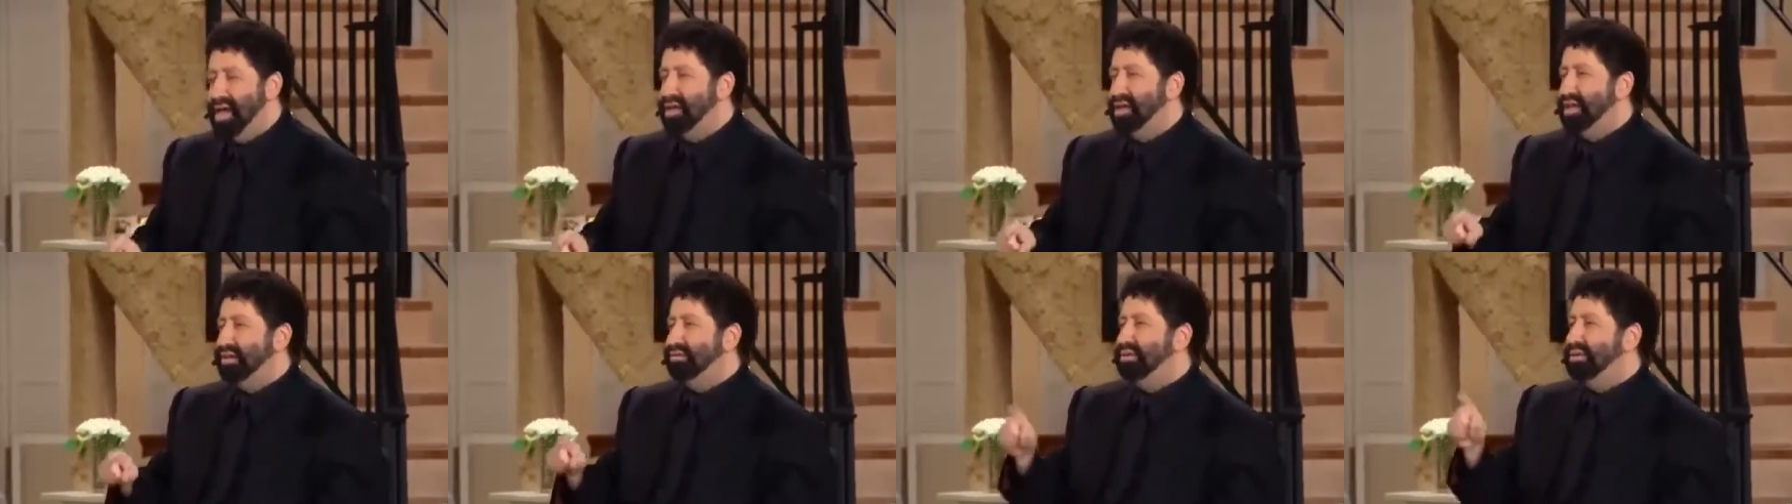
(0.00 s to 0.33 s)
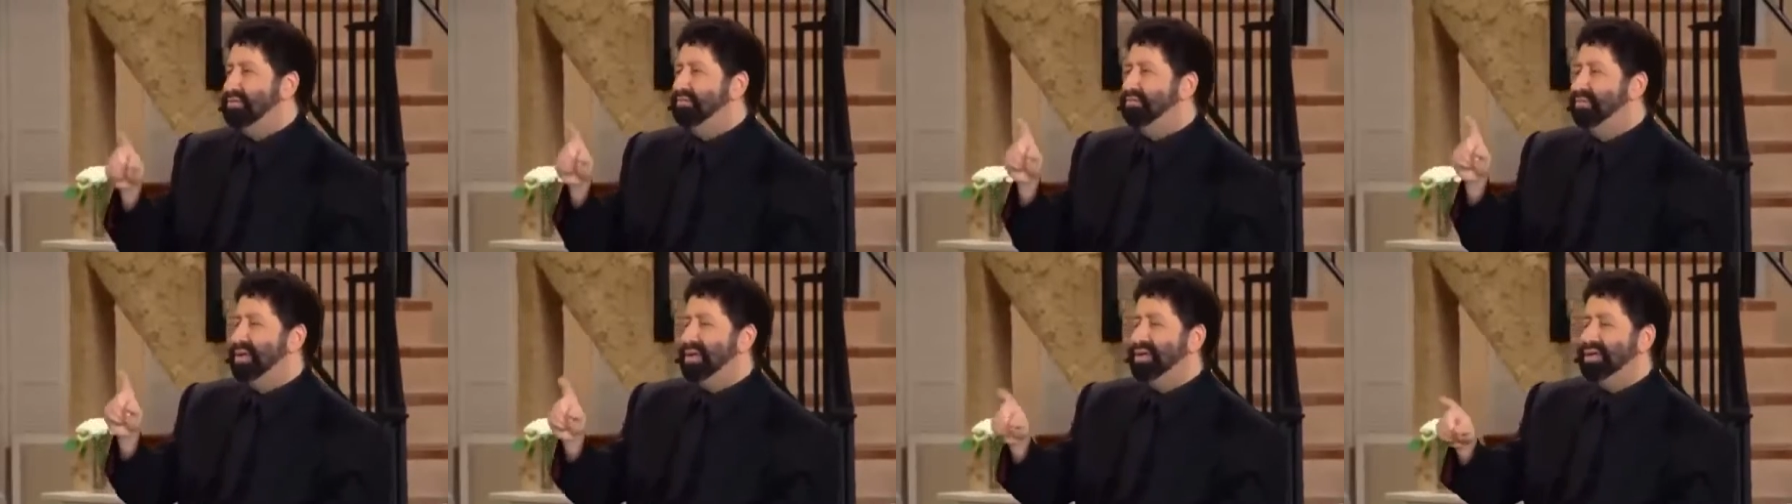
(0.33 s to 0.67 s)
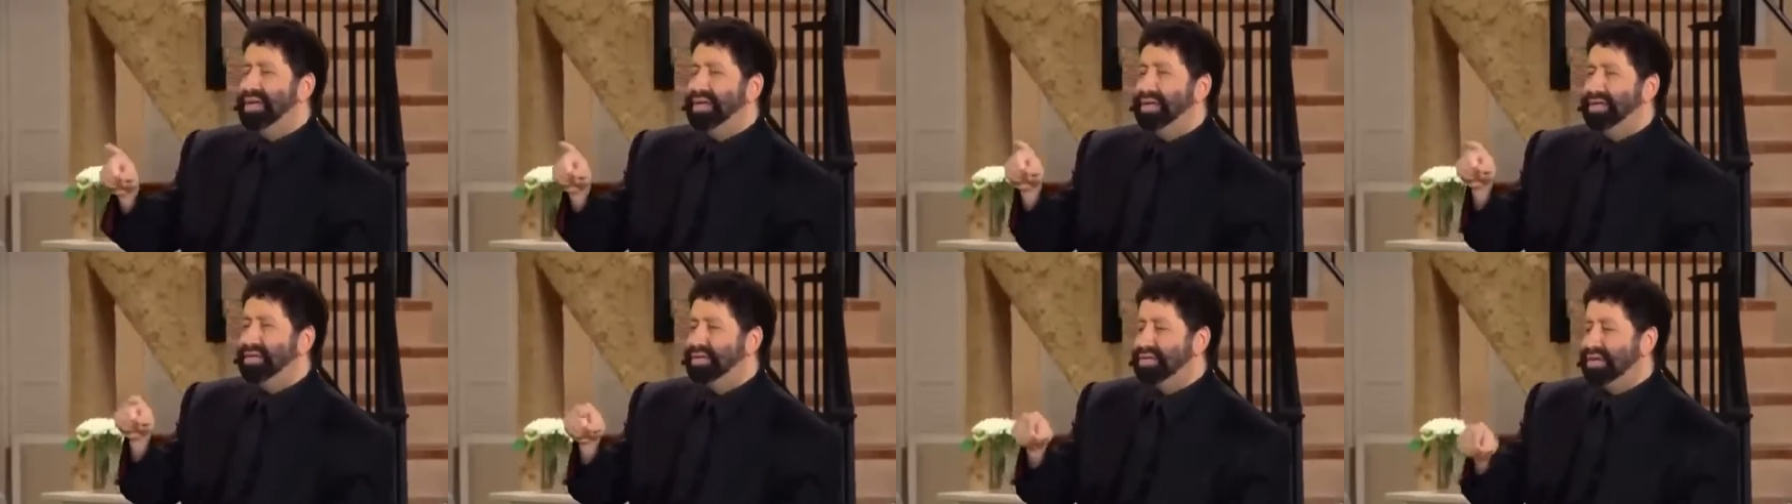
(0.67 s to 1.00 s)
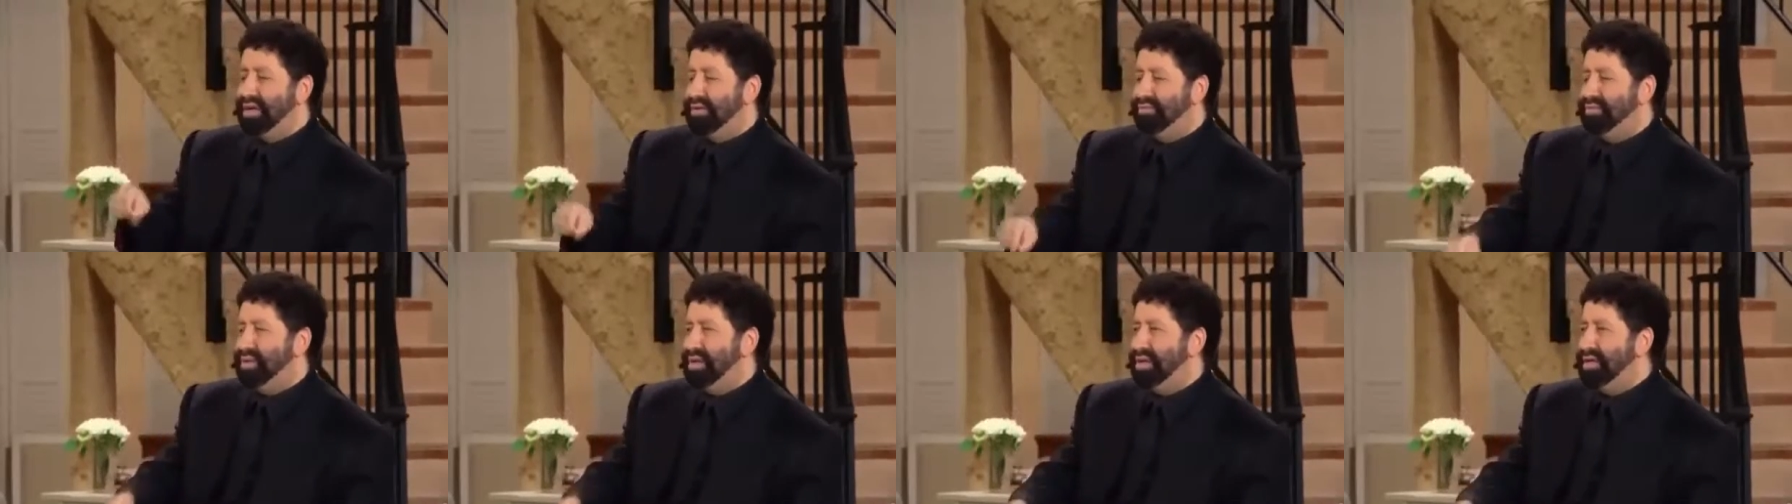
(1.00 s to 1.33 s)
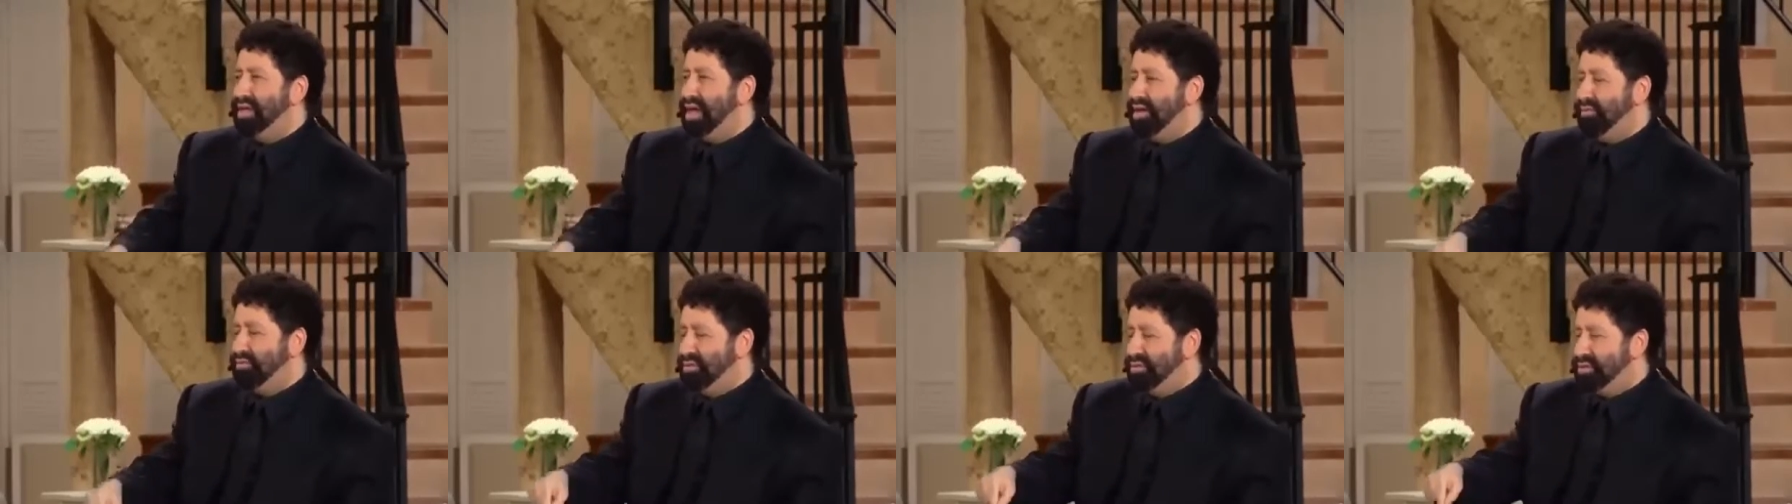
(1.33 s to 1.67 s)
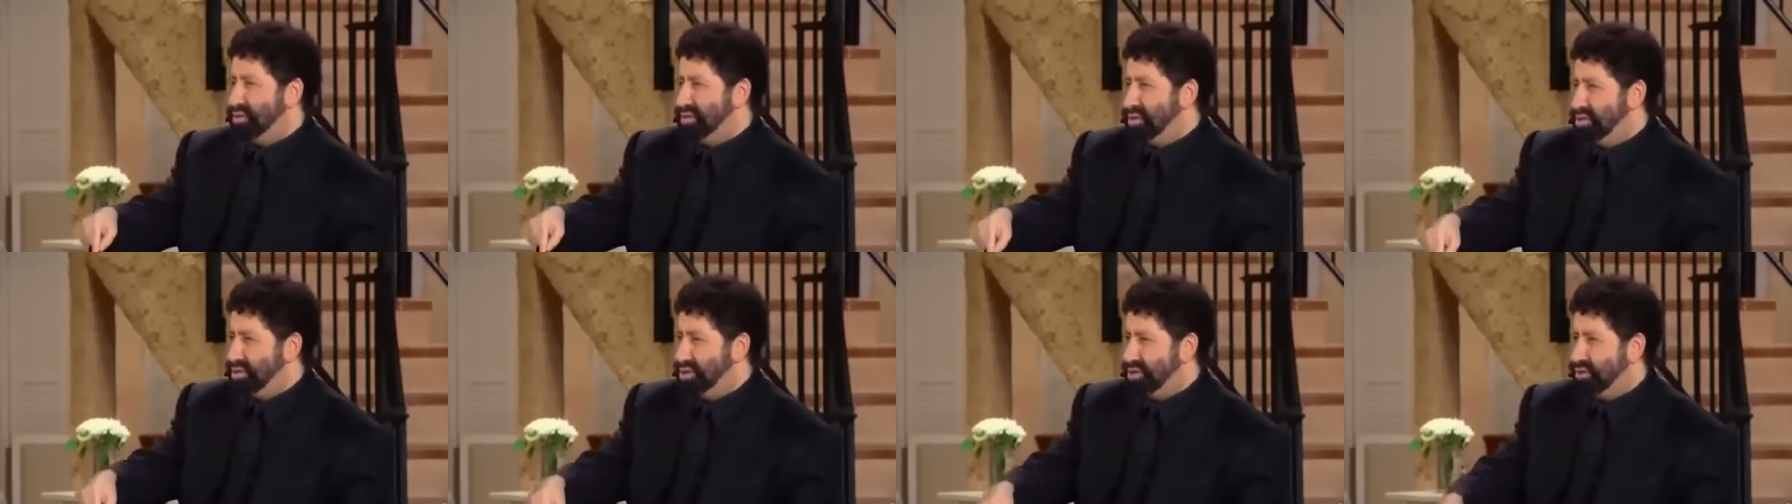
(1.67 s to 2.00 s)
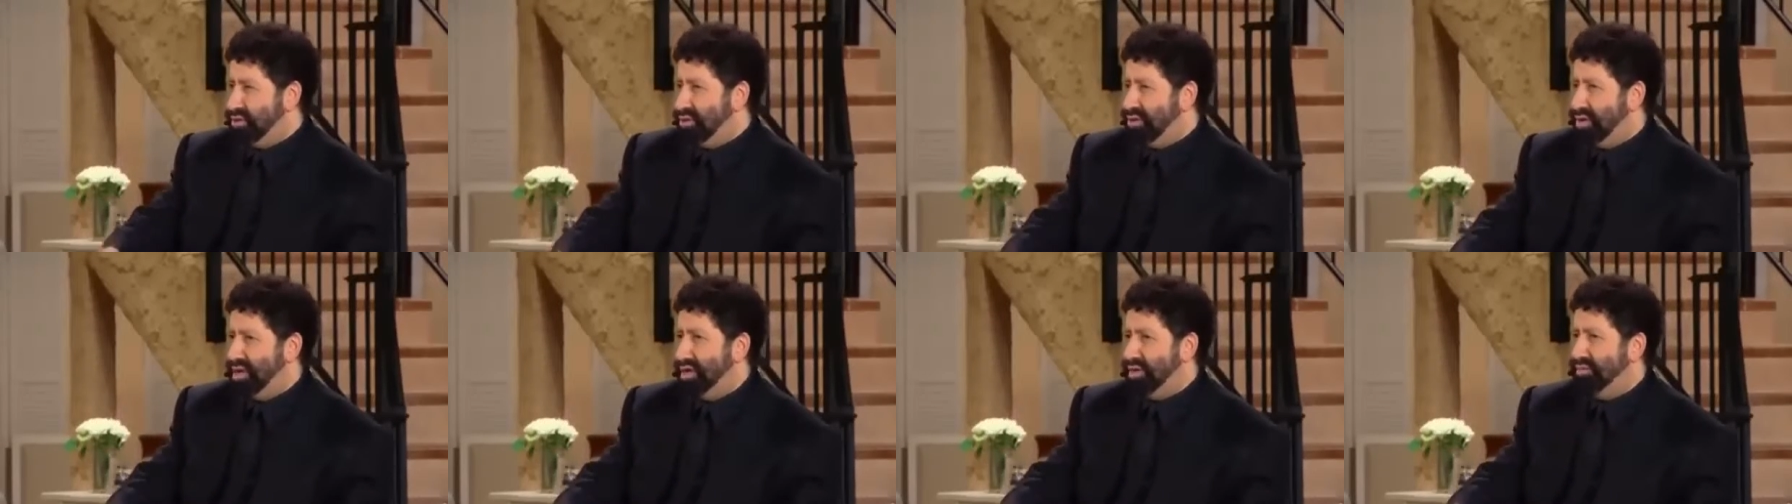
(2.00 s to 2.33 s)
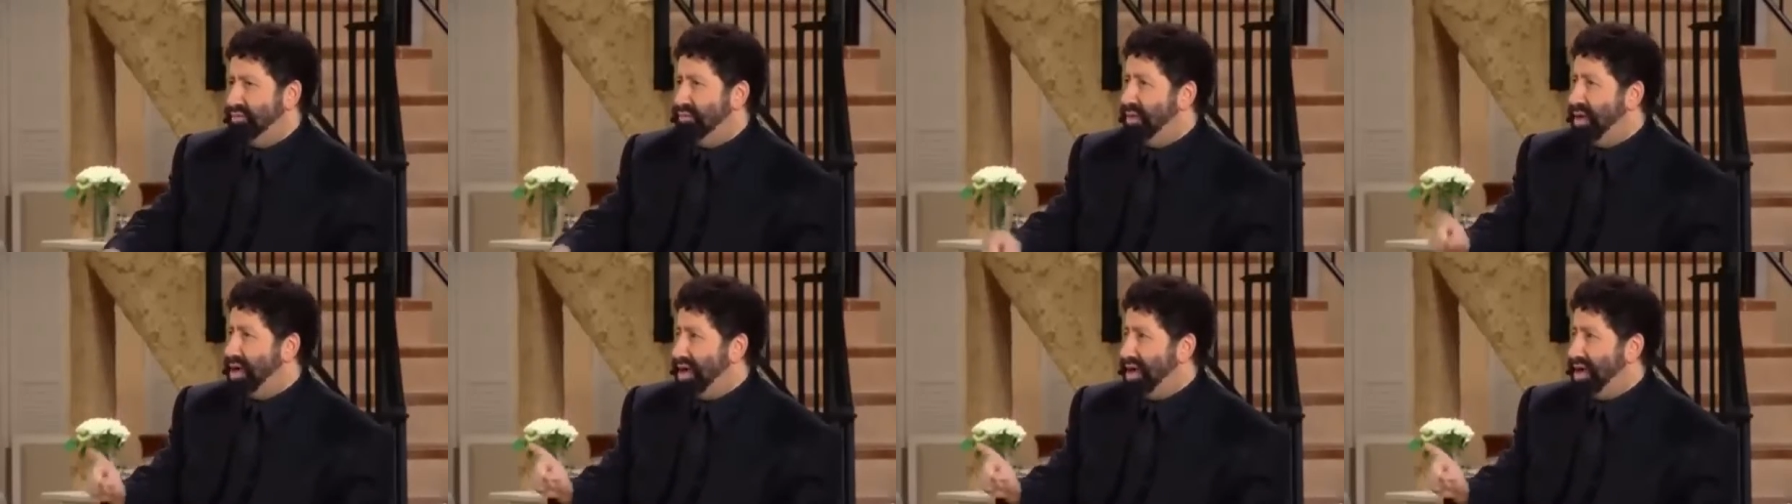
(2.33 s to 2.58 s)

They're rebuilding something that was destroyed